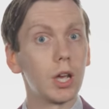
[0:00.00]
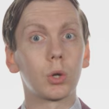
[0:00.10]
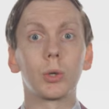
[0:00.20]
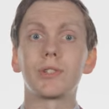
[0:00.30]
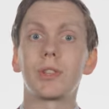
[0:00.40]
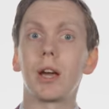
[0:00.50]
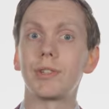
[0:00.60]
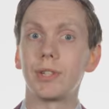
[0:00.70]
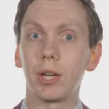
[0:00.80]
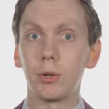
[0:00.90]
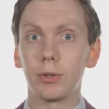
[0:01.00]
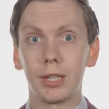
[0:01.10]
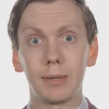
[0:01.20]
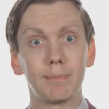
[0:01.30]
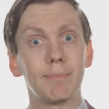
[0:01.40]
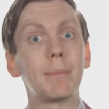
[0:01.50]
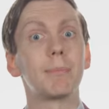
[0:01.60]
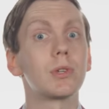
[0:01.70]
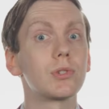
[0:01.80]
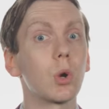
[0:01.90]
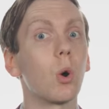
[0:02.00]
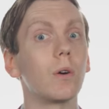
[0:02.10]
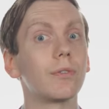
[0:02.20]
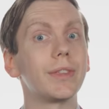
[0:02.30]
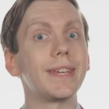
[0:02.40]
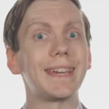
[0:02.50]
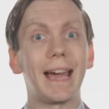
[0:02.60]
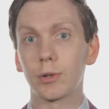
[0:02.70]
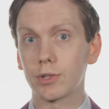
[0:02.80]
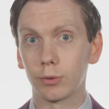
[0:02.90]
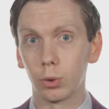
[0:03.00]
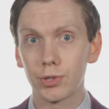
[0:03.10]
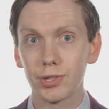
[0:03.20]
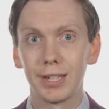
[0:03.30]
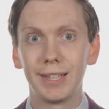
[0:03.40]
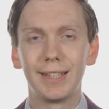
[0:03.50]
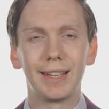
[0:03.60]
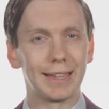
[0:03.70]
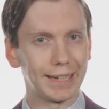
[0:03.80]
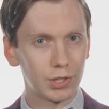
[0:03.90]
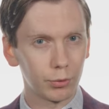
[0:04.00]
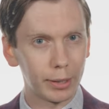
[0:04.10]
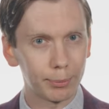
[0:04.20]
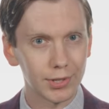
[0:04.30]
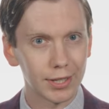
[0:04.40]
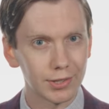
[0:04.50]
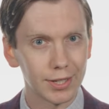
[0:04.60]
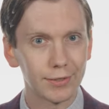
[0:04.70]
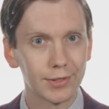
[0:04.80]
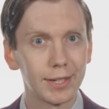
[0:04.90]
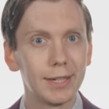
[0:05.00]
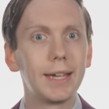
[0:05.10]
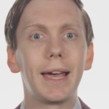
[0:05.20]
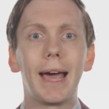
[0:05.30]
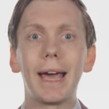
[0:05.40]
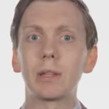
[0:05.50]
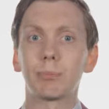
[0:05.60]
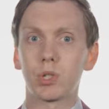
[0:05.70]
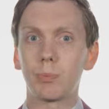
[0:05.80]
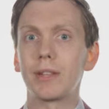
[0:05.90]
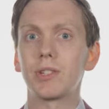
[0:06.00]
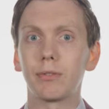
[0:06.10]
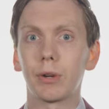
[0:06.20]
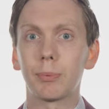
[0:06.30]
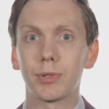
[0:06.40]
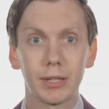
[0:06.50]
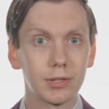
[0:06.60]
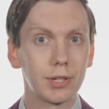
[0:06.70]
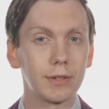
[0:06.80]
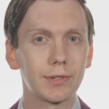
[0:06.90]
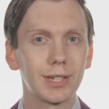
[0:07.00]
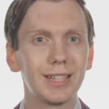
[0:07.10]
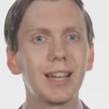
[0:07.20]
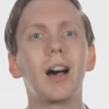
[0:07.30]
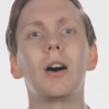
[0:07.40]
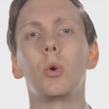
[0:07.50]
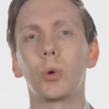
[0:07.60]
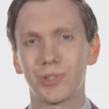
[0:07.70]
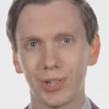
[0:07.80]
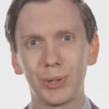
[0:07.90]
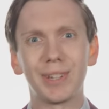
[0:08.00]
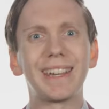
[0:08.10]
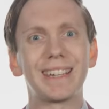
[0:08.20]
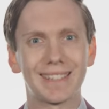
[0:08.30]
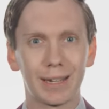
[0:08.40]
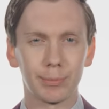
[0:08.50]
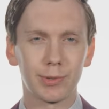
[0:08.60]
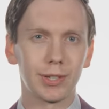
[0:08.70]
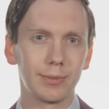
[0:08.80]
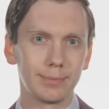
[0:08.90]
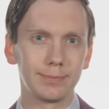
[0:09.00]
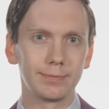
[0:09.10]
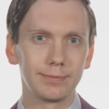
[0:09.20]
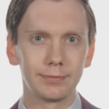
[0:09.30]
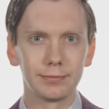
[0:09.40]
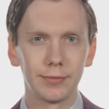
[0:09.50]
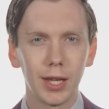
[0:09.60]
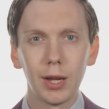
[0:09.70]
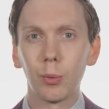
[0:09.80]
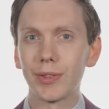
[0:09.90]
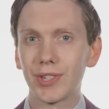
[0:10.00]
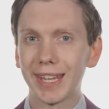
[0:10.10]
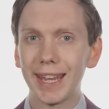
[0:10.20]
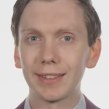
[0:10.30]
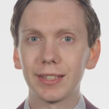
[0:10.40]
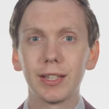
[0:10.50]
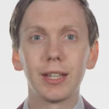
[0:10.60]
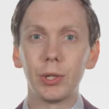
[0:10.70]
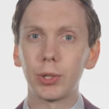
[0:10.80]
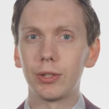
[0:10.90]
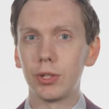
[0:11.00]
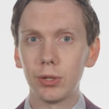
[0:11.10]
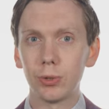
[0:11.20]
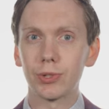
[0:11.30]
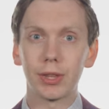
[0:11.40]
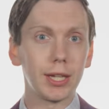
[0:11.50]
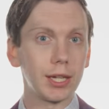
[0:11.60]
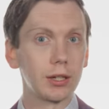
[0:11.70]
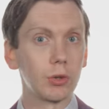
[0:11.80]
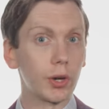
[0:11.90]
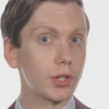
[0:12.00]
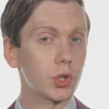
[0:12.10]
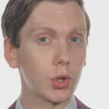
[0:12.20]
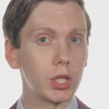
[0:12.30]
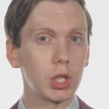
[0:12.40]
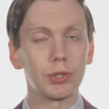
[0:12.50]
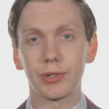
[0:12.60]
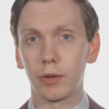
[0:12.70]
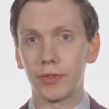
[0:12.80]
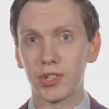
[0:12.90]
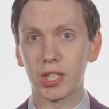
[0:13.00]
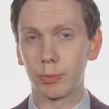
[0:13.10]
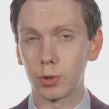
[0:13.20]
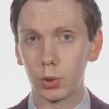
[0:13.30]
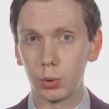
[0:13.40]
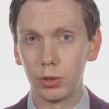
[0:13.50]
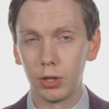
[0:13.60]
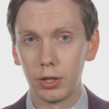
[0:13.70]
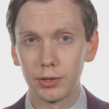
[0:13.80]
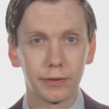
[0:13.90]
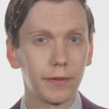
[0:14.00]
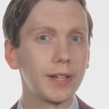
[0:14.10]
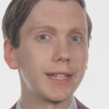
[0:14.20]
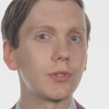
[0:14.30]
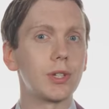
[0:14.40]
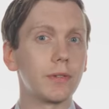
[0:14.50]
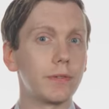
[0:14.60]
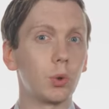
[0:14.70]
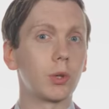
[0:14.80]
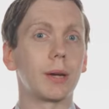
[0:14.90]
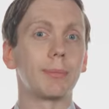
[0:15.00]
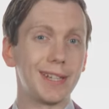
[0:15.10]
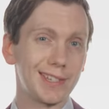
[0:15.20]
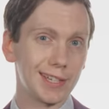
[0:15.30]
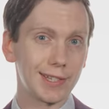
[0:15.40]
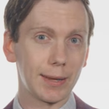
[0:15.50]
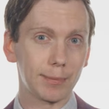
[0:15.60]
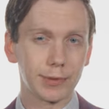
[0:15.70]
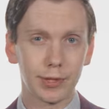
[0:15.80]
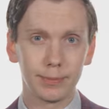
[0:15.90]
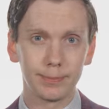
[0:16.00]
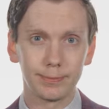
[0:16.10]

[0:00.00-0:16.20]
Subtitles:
According to the ICO, the members of the House of Lords elected representatives and prospective representatives are also exempt. Once again, you can use the registration self-assessment tool to find out if your company is exempt.